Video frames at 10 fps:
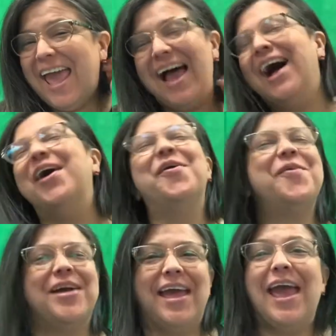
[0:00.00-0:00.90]

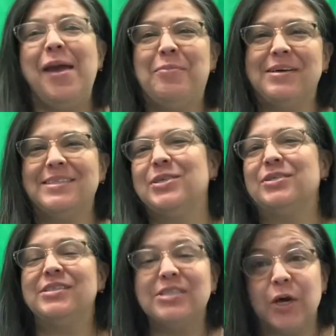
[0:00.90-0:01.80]
okay, boys and
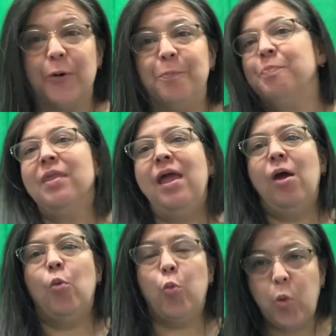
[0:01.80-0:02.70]
girls, so
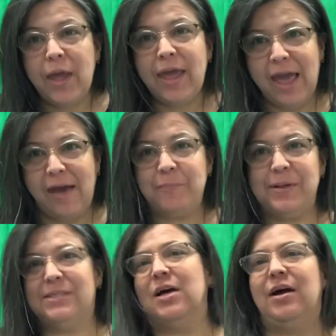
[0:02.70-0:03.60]
we have
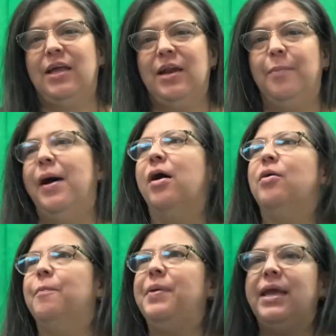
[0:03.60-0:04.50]
been talking
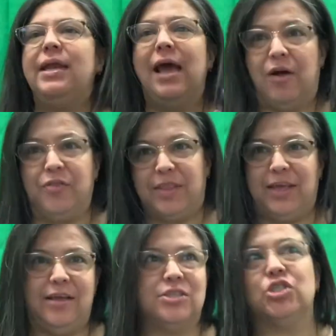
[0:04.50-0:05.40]
about being healthy.
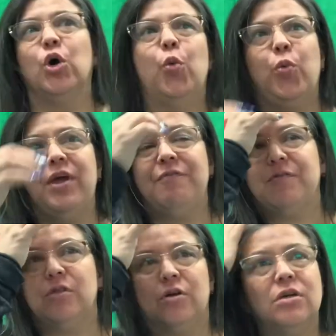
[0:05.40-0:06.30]
So we've
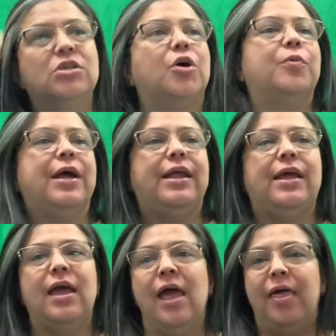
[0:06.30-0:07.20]
learned
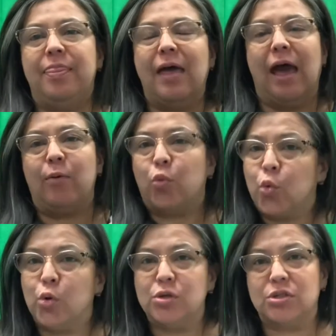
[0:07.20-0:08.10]
already that
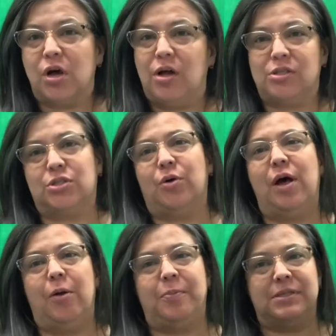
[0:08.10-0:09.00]
rules also
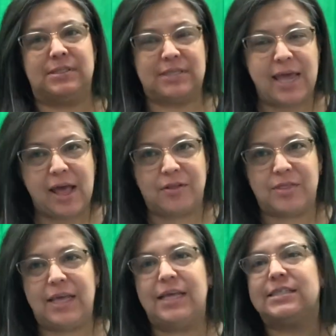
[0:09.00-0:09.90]
help us stay
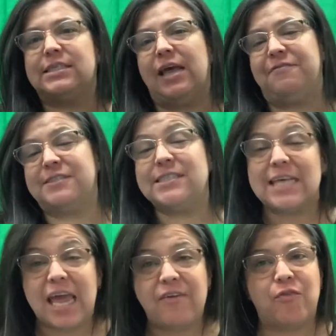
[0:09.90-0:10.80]
healthy, stay
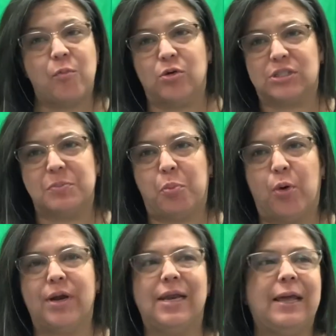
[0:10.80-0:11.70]
safe, most
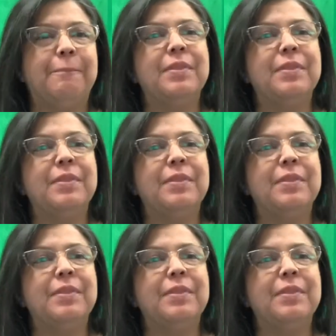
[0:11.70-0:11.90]
importantly.